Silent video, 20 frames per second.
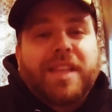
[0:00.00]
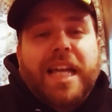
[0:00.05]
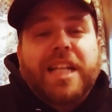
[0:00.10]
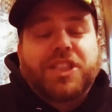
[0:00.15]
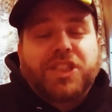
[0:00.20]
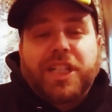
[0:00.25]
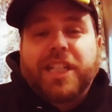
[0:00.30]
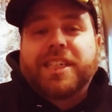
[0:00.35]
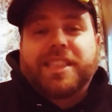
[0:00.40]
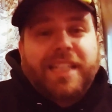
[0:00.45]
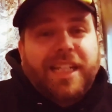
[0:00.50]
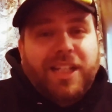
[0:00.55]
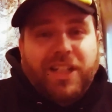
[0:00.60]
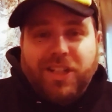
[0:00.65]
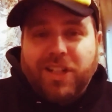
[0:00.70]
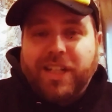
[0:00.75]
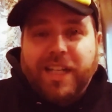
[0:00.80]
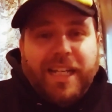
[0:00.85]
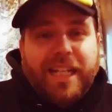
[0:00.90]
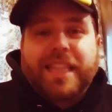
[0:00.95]
that chick didn't
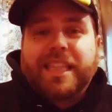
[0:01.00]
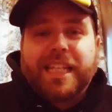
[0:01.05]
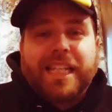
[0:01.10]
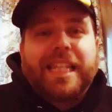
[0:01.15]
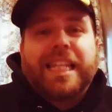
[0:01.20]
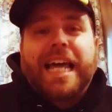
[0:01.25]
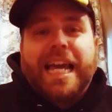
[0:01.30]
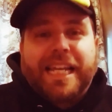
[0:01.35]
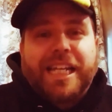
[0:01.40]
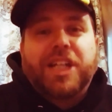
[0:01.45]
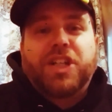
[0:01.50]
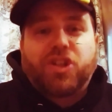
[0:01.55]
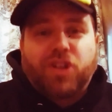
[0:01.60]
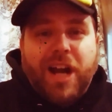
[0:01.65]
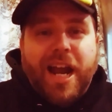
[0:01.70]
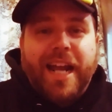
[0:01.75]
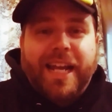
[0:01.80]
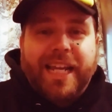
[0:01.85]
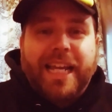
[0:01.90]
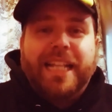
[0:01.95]
look anything like a
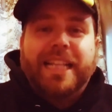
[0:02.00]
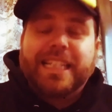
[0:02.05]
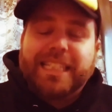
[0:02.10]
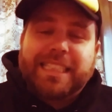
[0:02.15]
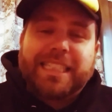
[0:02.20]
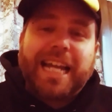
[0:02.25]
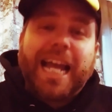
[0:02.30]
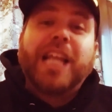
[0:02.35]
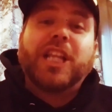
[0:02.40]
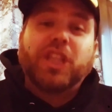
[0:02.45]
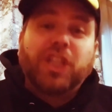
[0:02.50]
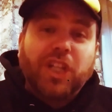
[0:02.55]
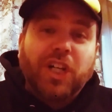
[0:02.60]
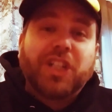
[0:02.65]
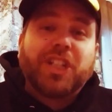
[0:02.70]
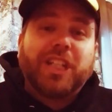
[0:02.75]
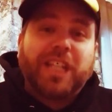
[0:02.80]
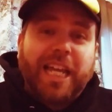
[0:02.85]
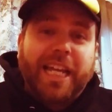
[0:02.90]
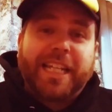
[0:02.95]
crackhead. This guy
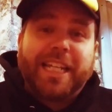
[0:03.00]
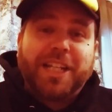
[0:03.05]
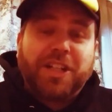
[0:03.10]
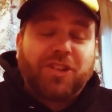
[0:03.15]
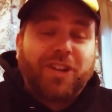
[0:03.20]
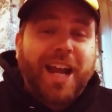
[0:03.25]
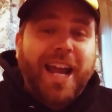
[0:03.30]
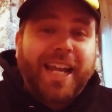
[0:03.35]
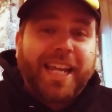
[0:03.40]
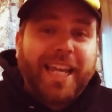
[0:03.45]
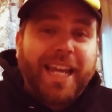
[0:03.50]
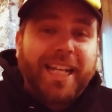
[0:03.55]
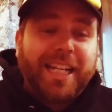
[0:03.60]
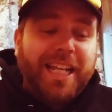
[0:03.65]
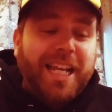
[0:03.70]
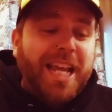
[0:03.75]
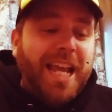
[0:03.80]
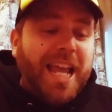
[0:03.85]
looked like a crackhead.